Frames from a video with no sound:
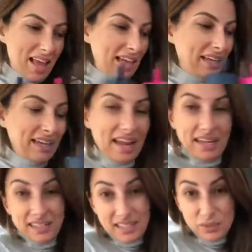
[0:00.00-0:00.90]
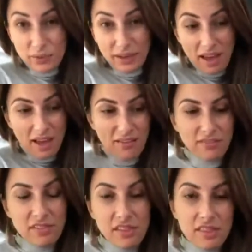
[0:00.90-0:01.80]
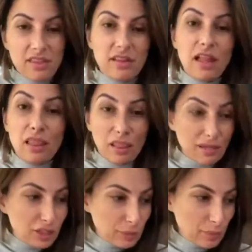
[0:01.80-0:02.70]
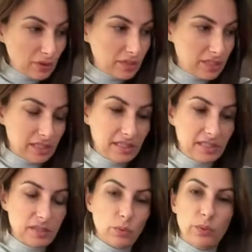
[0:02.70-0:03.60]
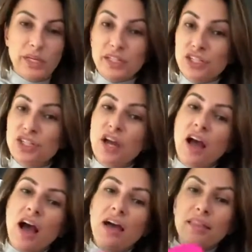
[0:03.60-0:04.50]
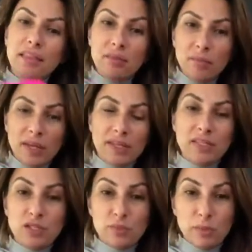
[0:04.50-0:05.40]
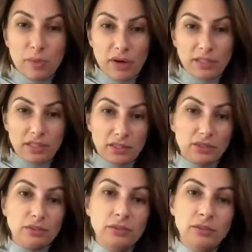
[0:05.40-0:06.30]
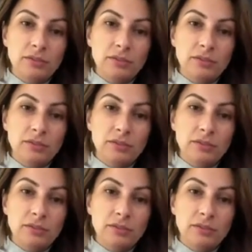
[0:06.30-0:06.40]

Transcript: Next, we have the Lunchboxes, which other than being super practical,